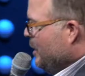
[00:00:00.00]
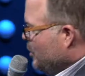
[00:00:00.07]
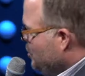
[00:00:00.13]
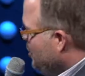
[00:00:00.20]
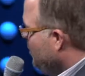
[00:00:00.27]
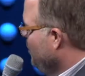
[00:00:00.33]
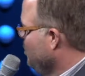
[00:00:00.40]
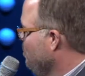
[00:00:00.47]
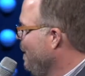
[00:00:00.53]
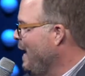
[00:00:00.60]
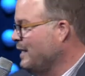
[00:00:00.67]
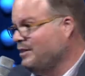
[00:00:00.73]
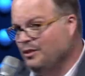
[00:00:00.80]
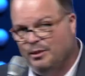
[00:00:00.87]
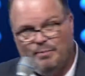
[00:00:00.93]
in this series
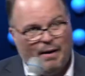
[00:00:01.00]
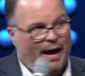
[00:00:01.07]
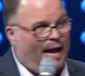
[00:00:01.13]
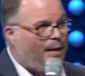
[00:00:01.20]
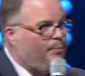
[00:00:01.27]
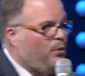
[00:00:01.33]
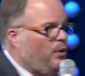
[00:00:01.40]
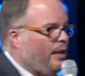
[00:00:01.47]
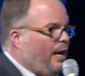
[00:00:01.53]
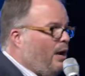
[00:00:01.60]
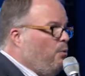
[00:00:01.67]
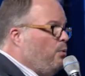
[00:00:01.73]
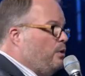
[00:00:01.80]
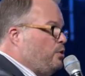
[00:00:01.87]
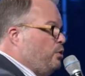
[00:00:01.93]
back to the Bible, and
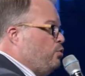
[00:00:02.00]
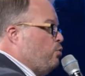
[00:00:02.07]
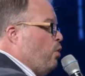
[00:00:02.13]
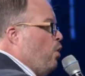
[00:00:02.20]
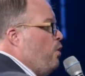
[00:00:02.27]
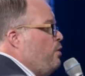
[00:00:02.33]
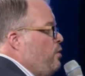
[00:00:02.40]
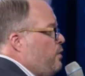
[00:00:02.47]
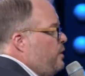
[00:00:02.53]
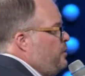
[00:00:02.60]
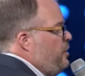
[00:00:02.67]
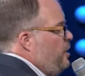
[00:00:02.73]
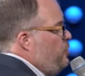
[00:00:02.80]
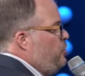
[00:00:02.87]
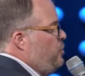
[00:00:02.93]
I want to draw your
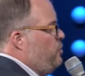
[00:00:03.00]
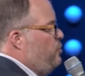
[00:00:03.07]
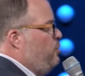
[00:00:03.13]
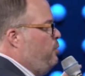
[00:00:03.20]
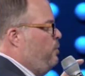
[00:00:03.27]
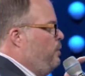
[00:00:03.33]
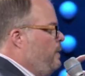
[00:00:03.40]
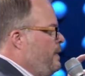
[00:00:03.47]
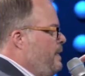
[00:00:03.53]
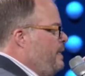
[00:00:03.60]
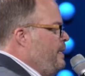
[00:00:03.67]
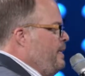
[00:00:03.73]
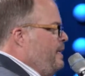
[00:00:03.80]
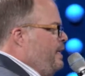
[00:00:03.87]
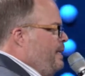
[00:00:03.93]
attention to
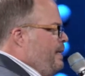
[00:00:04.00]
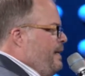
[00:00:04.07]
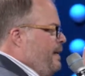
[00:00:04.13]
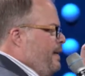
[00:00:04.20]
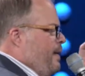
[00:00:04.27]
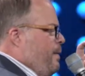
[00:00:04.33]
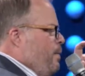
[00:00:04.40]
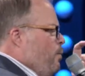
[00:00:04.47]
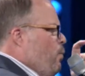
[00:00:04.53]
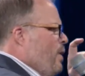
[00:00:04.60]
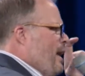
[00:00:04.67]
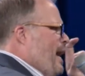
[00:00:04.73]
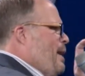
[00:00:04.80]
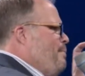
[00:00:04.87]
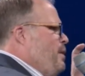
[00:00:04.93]

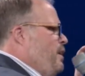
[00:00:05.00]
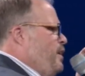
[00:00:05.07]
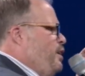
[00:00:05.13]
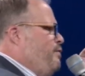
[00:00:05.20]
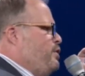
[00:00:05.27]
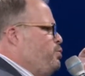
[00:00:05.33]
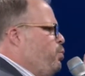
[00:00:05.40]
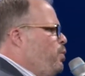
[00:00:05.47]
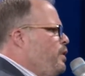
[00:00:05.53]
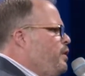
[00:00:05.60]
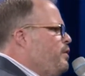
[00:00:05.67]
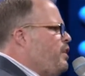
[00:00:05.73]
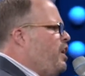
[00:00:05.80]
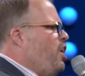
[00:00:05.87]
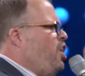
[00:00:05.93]
what I believe is one
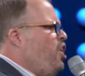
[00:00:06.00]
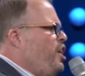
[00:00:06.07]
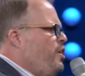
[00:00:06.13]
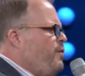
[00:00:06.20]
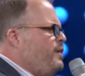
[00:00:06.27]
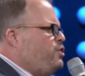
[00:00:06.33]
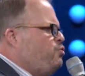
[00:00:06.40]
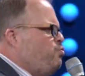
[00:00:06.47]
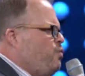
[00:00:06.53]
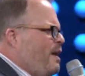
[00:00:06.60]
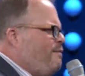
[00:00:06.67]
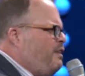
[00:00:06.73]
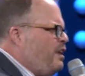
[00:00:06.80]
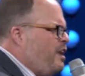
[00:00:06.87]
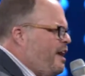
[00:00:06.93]
of the clearest
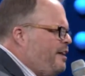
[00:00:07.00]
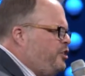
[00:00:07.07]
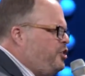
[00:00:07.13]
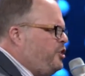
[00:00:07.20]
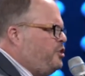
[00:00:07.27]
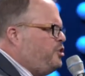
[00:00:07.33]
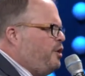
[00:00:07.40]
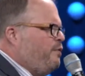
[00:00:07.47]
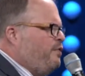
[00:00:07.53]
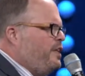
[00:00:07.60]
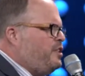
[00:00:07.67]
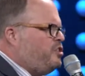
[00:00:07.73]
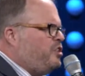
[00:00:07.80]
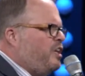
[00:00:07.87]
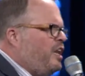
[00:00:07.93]
revelations of
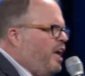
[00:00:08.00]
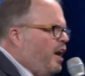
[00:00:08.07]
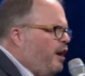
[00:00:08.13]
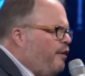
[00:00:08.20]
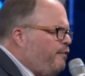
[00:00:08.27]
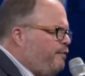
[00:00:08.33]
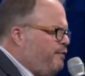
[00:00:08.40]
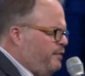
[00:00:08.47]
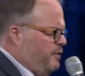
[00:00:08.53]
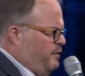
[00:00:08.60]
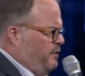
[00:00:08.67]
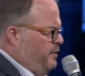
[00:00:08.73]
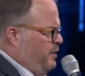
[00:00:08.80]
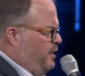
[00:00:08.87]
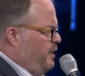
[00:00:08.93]
this love
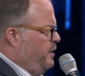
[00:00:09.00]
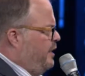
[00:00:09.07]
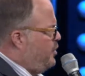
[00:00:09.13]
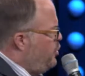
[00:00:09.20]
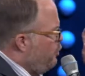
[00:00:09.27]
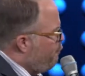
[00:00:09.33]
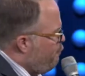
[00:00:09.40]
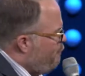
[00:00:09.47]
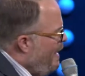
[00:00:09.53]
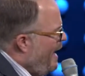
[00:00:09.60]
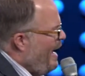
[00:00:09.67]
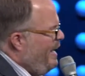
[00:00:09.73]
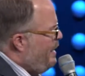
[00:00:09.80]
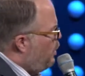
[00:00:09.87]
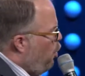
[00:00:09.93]
that you'll
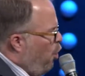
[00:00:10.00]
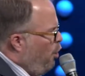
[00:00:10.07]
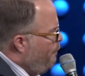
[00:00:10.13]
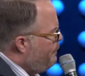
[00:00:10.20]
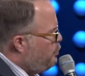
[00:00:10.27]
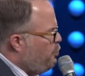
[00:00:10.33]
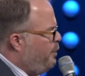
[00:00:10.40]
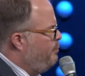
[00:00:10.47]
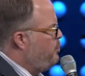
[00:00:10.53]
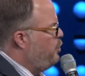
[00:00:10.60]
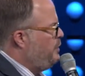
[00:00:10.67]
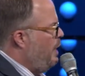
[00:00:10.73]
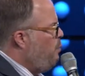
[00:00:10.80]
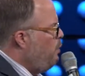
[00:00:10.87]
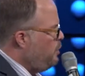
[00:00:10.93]
find in all of the
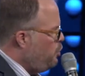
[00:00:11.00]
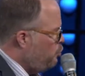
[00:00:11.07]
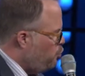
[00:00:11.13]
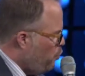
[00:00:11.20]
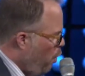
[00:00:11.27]
scriptures. I want to